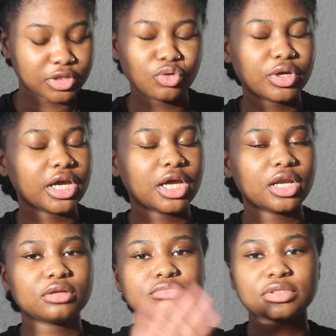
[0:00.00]
you
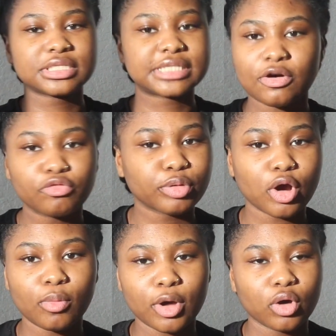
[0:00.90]
can self
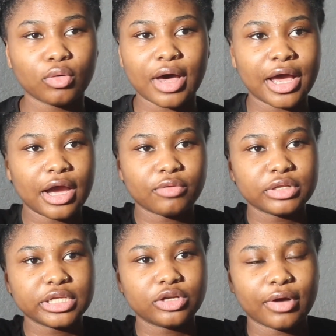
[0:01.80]
promo. I, I,
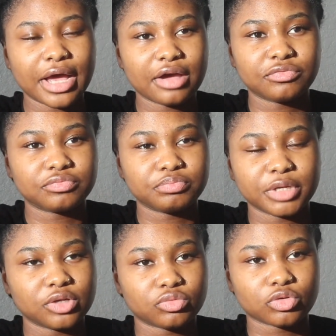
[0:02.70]
really don't have
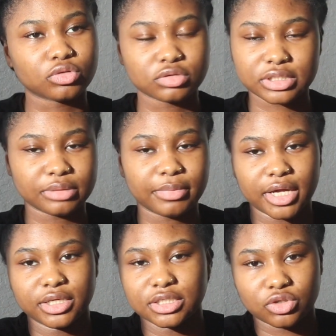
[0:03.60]
many rules in my
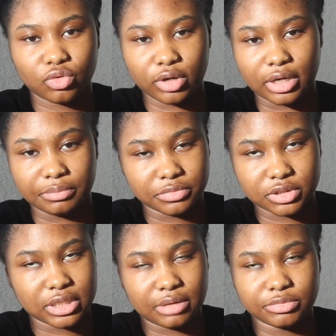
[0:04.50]
Discord. I'm
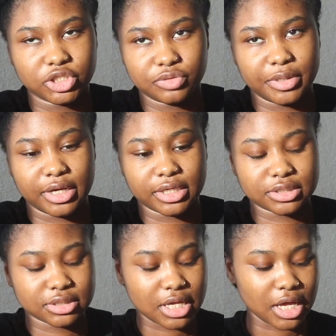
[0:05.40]
I'm just be
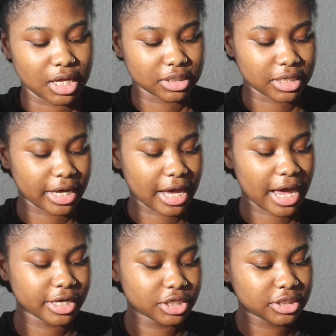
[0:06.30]
honest. Like
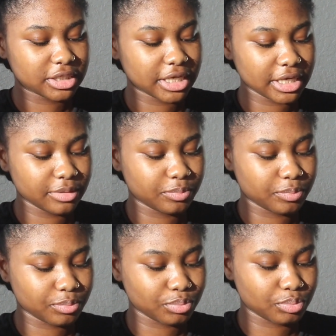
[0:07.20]
I did
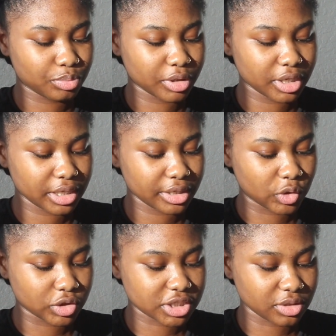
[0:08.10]
put
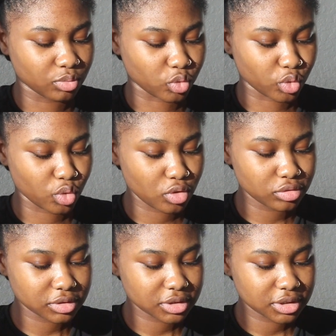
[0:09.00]
some
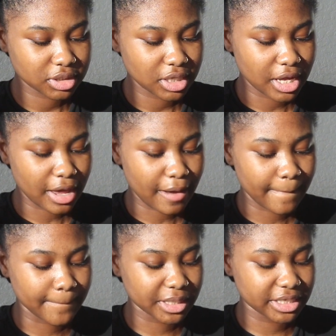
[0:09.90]
rules,
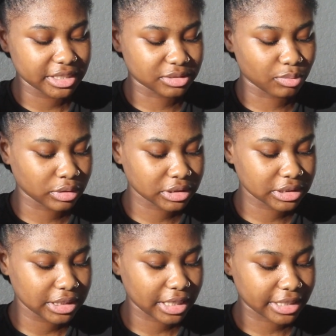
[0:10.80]
but it's
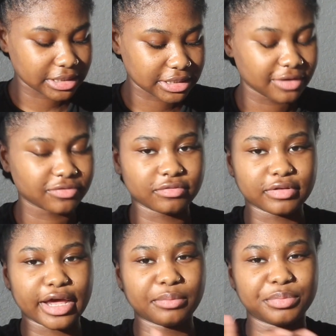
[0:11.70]
mostly like stuff
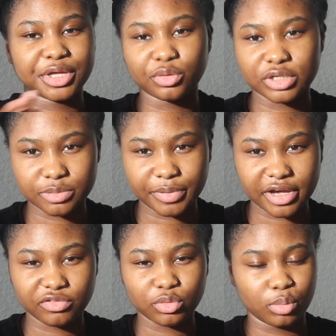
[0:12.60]
of like being
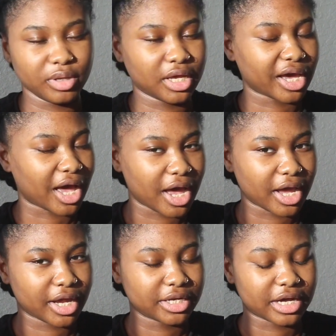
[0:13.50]
respectful, being
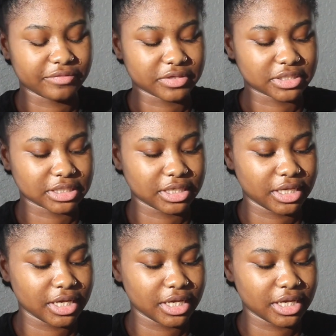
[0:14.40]
kind, obviously,